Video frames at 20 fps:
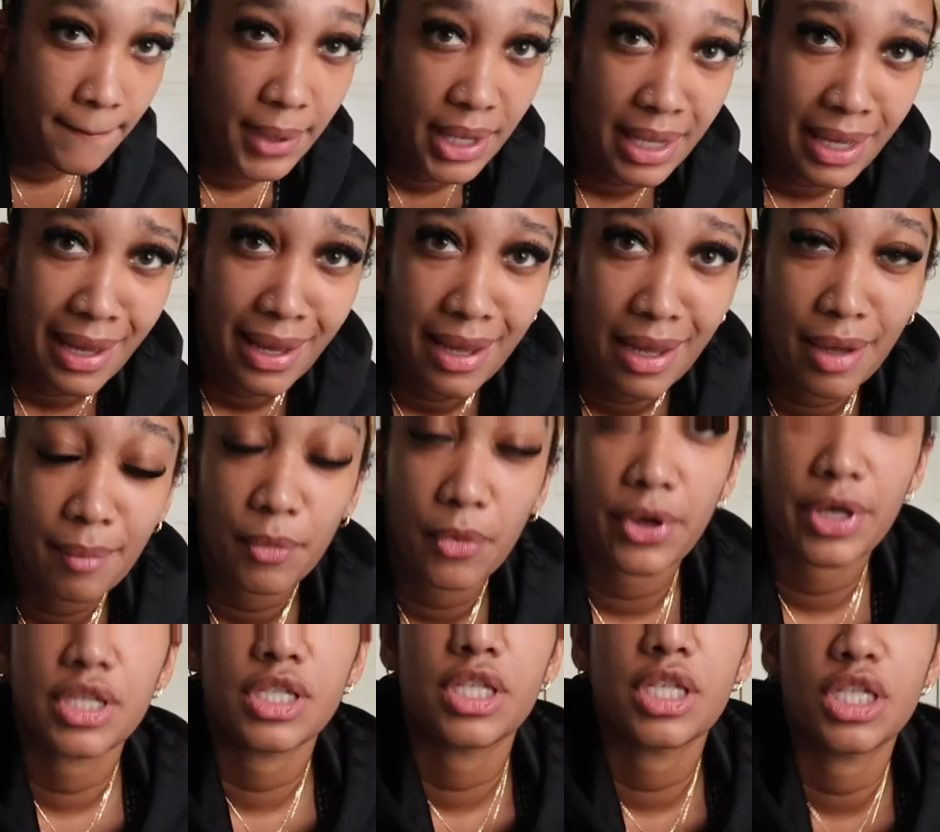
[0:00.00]
but yeah i'm
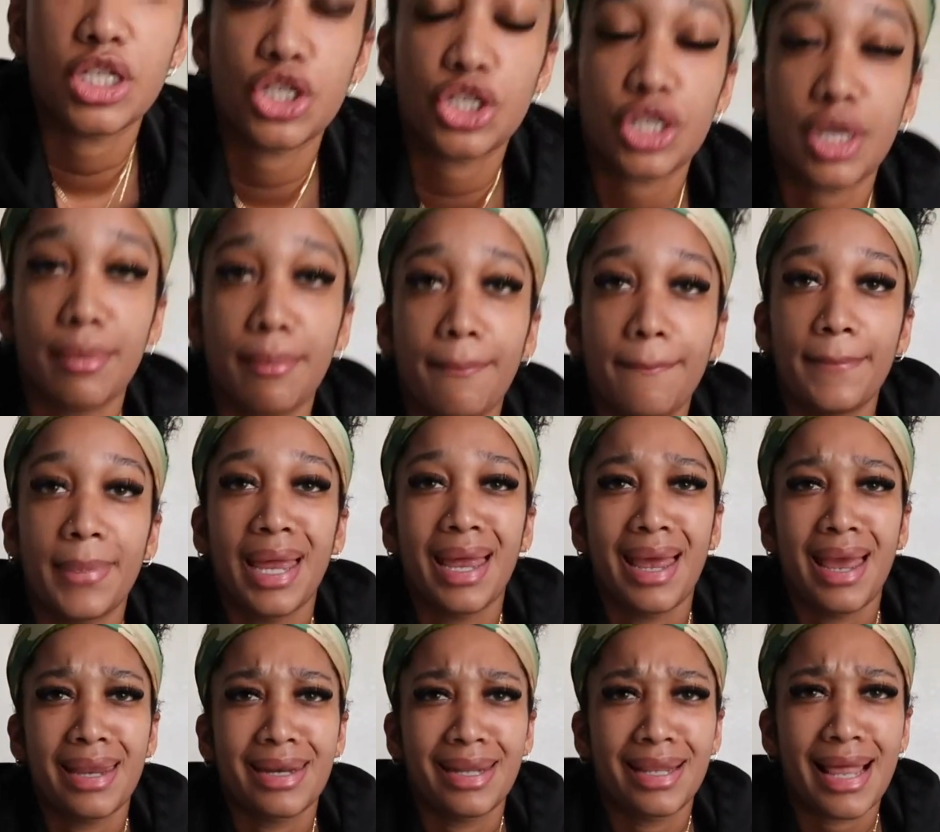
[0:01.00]
going to the gym
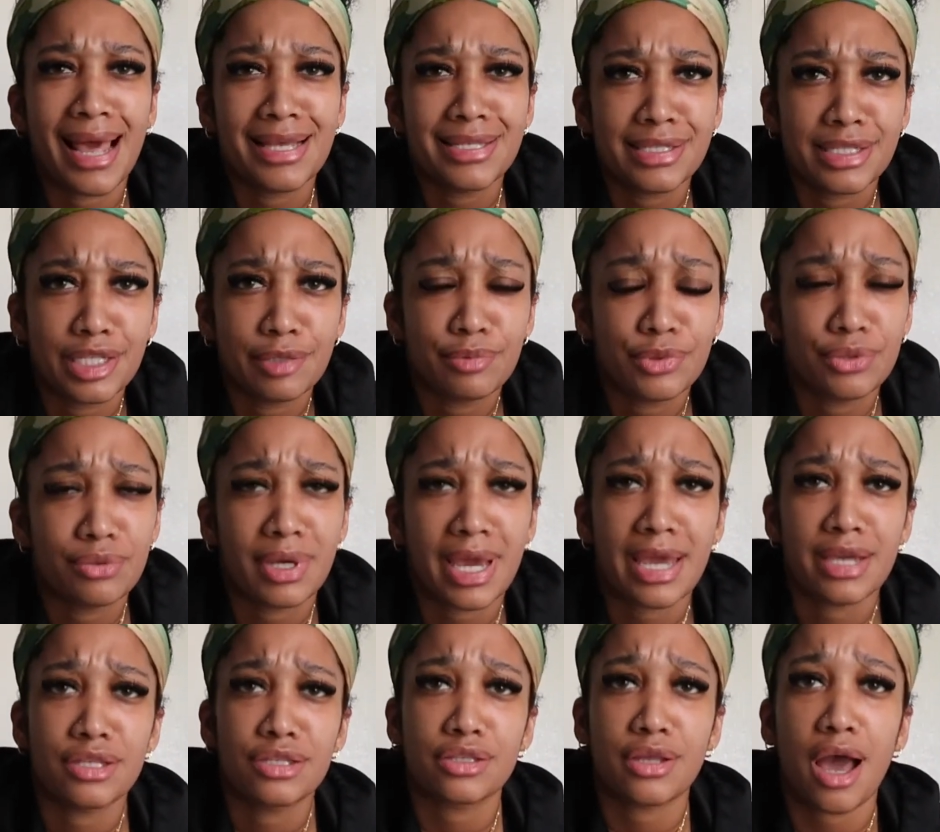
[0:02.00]
the last clips you
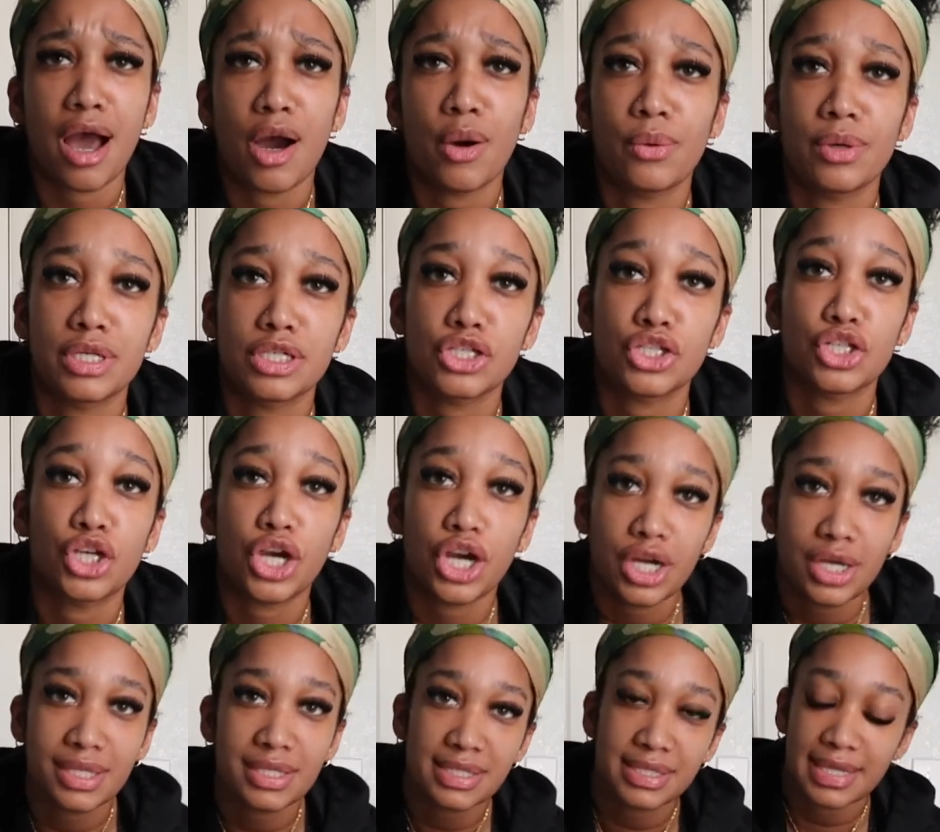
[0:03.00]
guys saw was
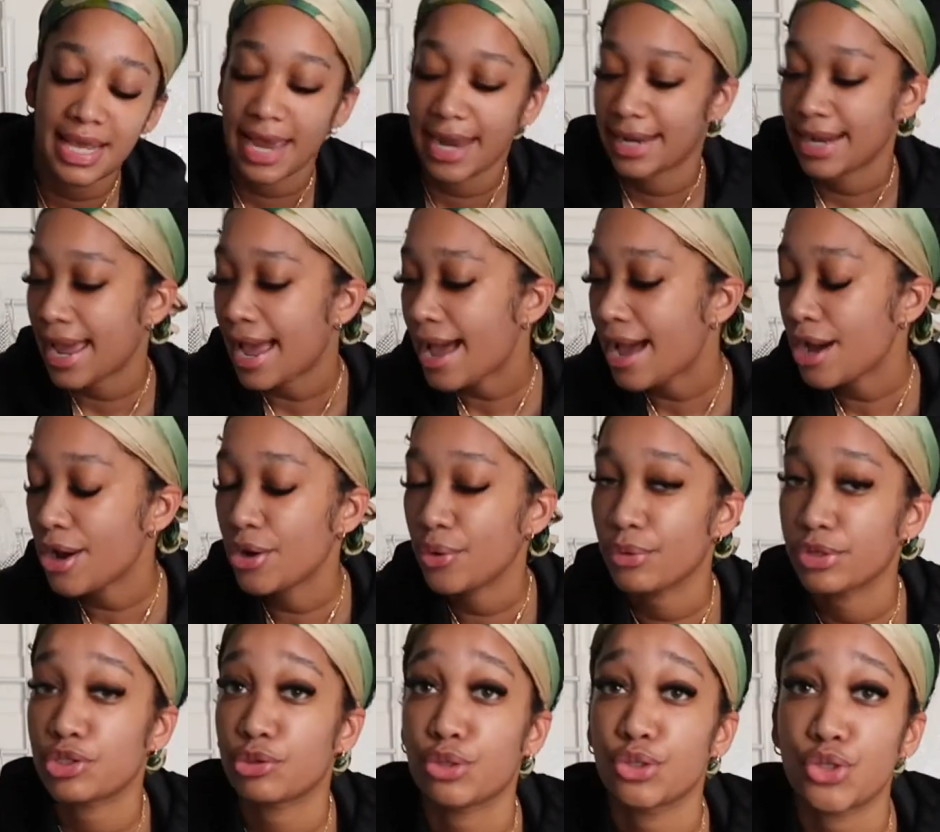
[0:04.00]
girls night
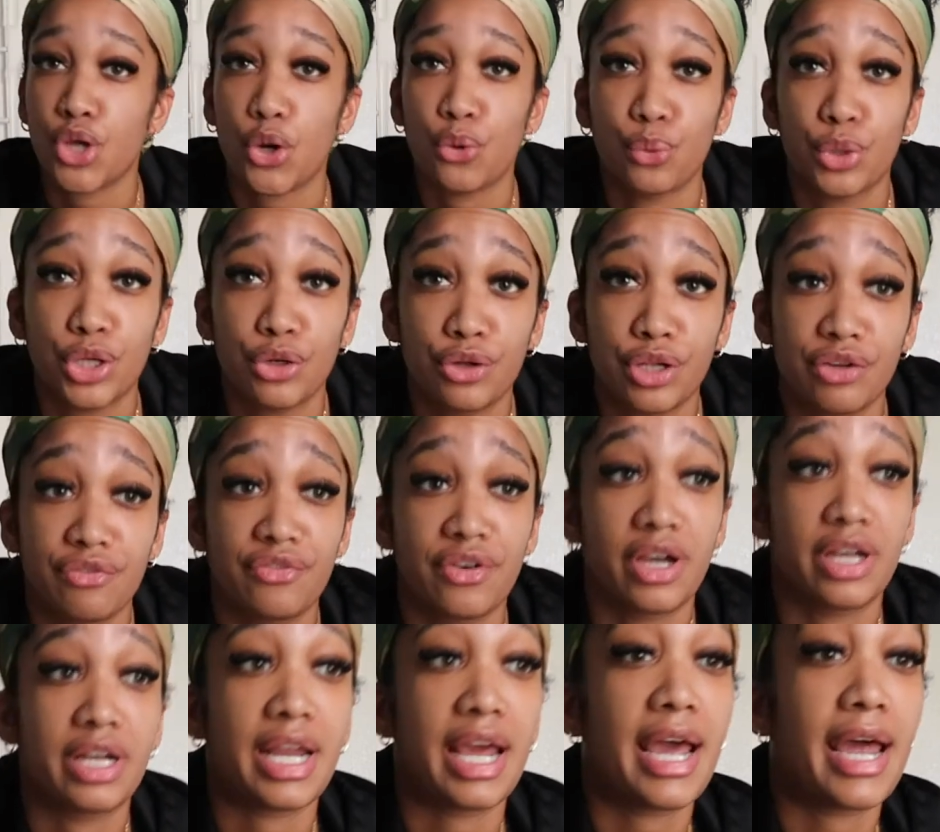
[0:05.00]
out which was really really
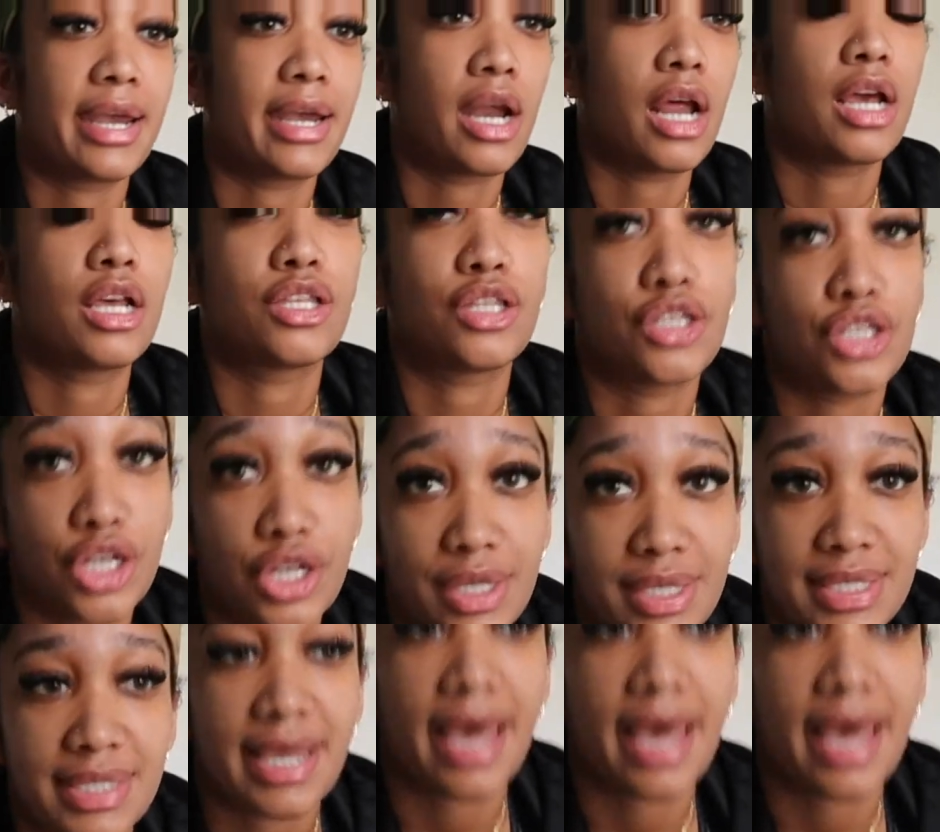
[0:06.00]
fun i had such a good